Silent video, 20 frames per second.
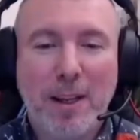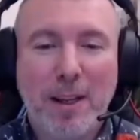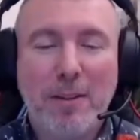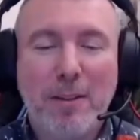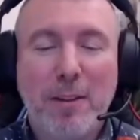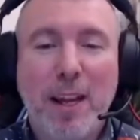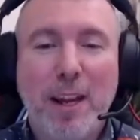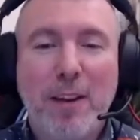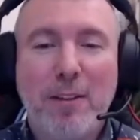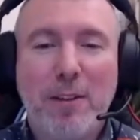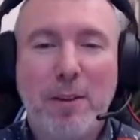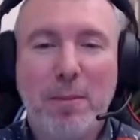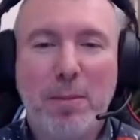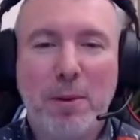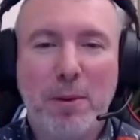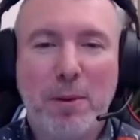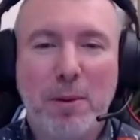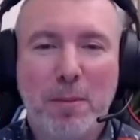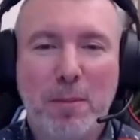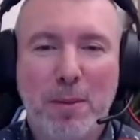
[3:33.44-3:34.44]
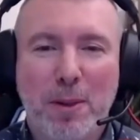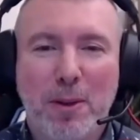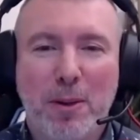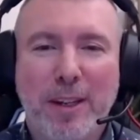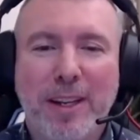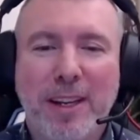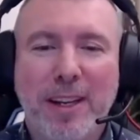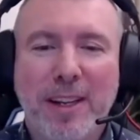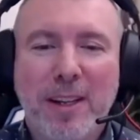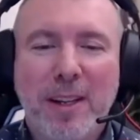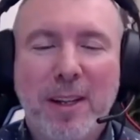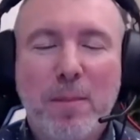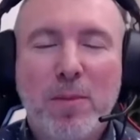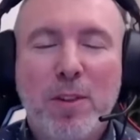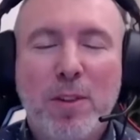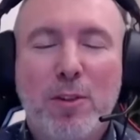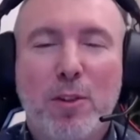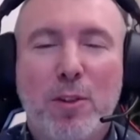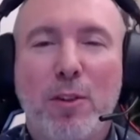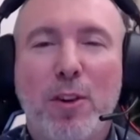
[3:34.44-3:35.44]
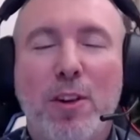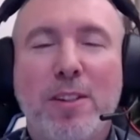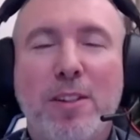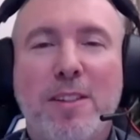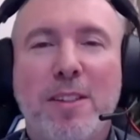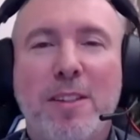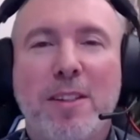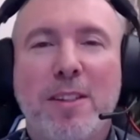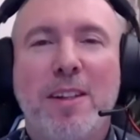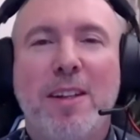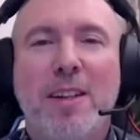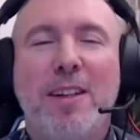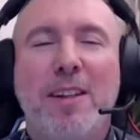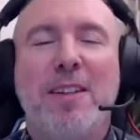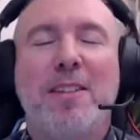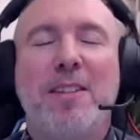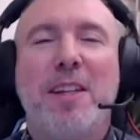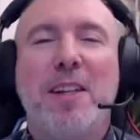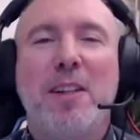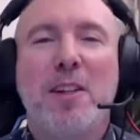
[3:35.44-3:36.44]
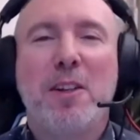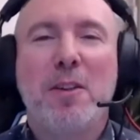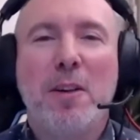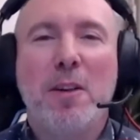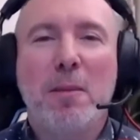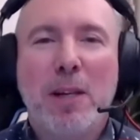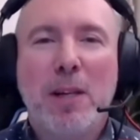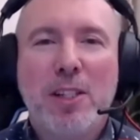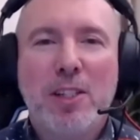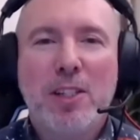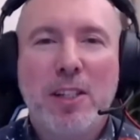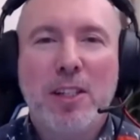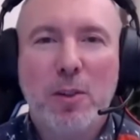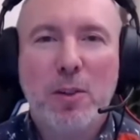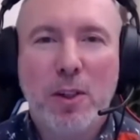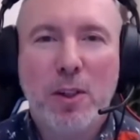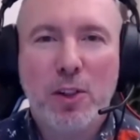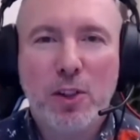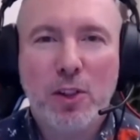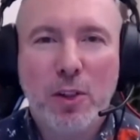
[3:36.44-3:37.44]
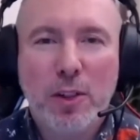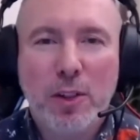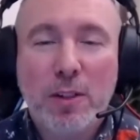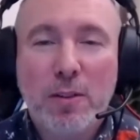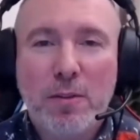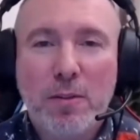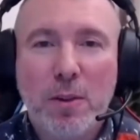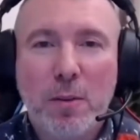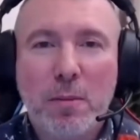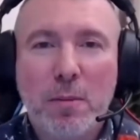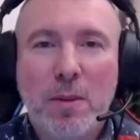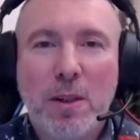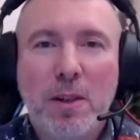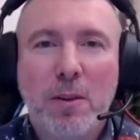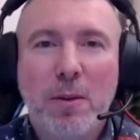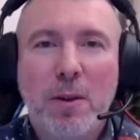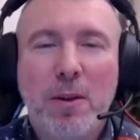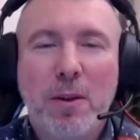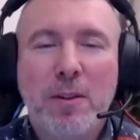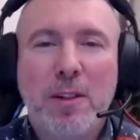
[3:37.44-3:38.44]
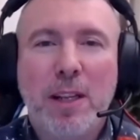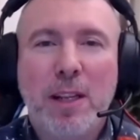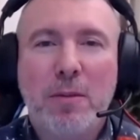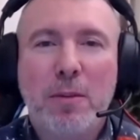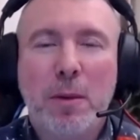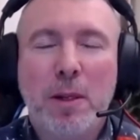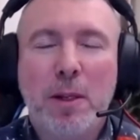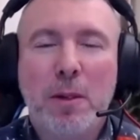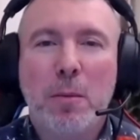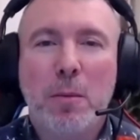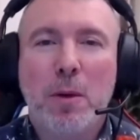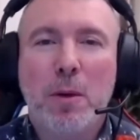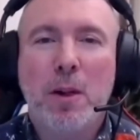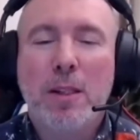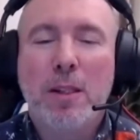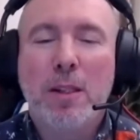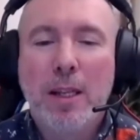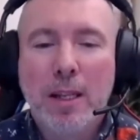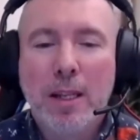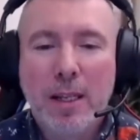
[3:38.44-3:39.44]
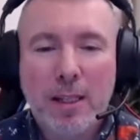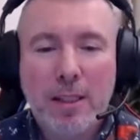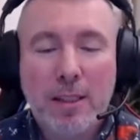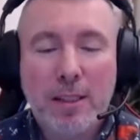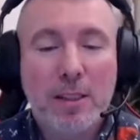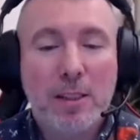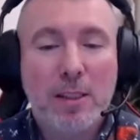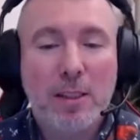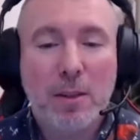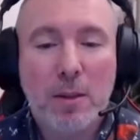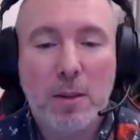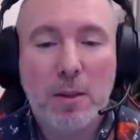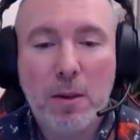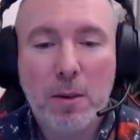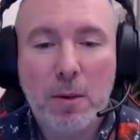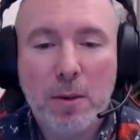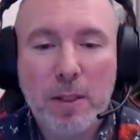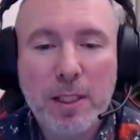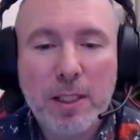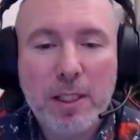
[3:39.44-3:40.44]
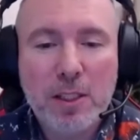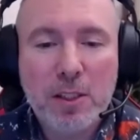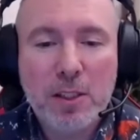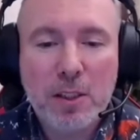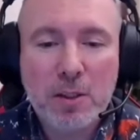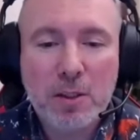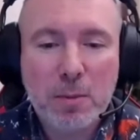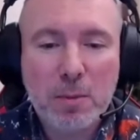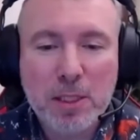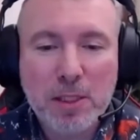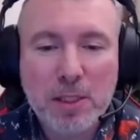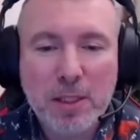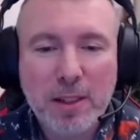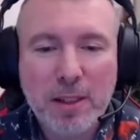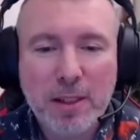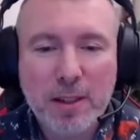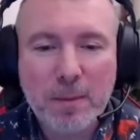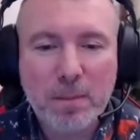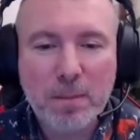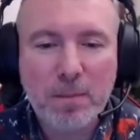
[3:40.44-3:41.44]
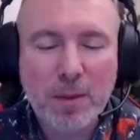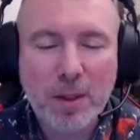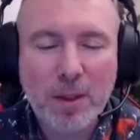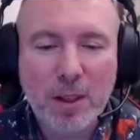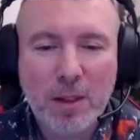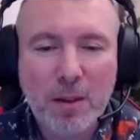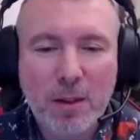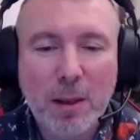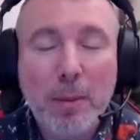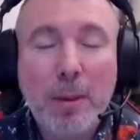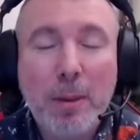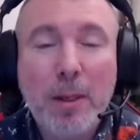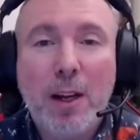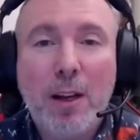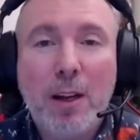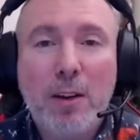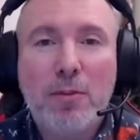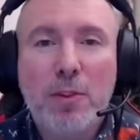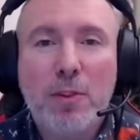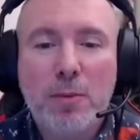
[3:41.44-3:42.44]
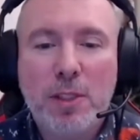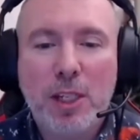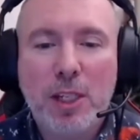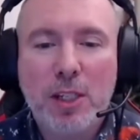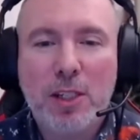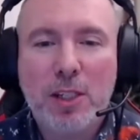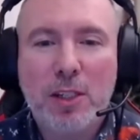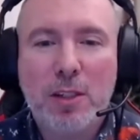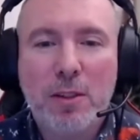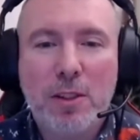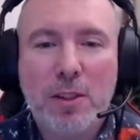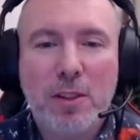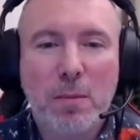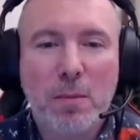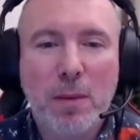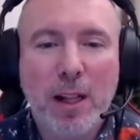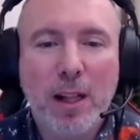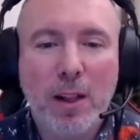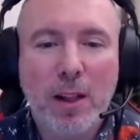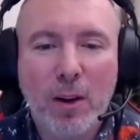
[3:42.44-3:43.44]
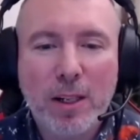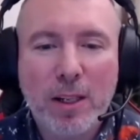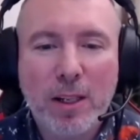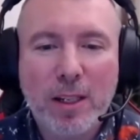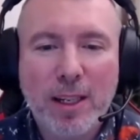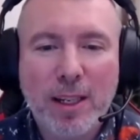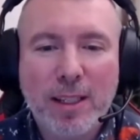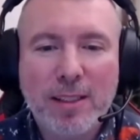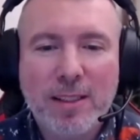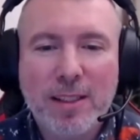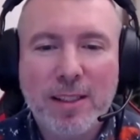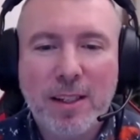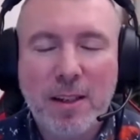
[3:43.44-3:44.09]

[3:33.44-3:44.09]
have the podium. Oh, okay. So first, thank you very much that you are joining from around everywhere the world. This English-speaking webinar from Sasha is well organized,